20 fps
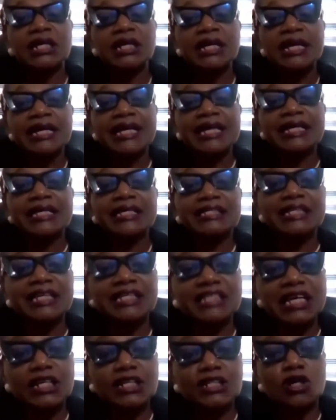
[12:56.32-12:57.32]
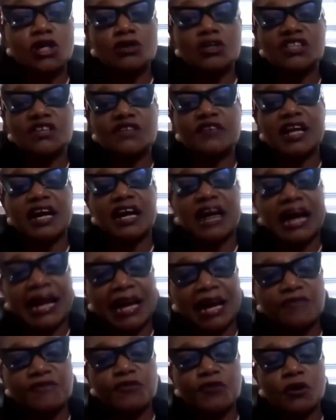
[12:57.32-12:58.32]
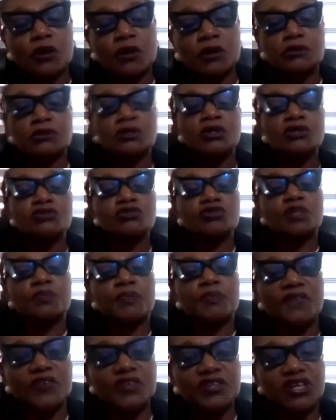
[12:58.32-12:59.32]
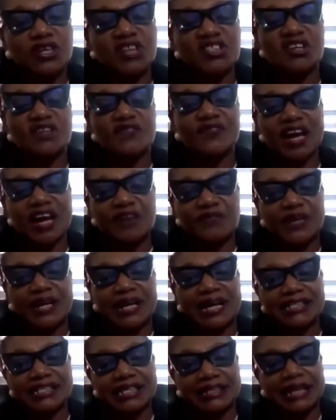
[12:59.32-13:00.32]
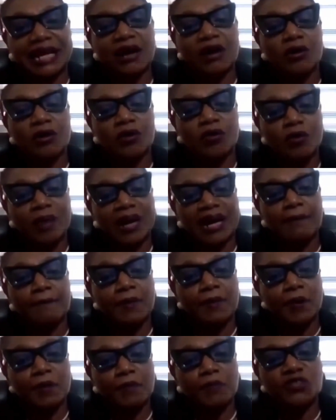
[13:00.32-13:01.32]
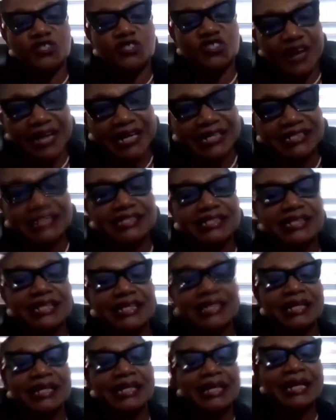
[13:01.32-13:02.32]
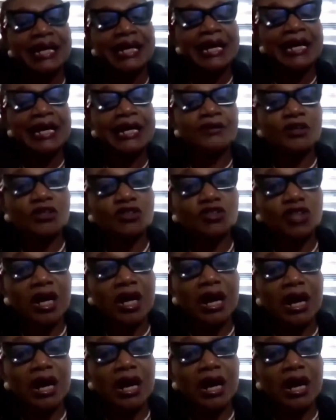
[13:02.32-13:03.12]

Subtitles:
Is this section not even an affront to the provisions of the African Charter on Women and People's Rights? Not to talk